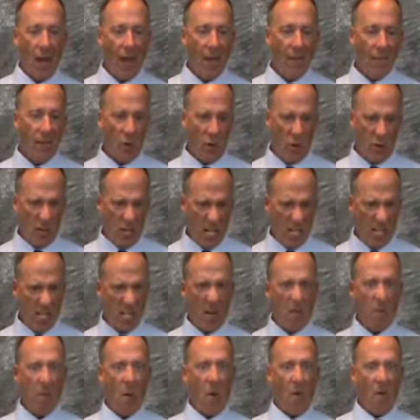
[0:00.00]
And
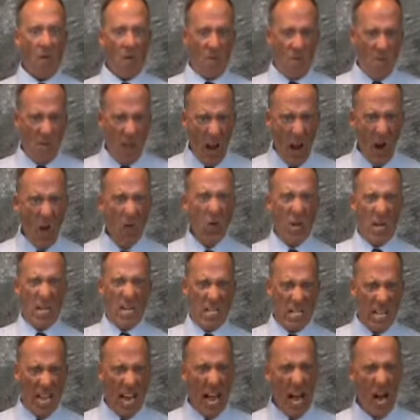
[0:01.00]
fortissimo,
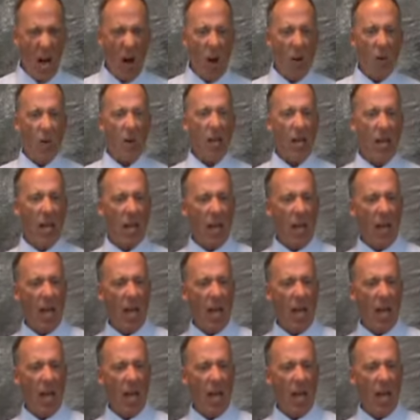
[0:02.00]
very loud.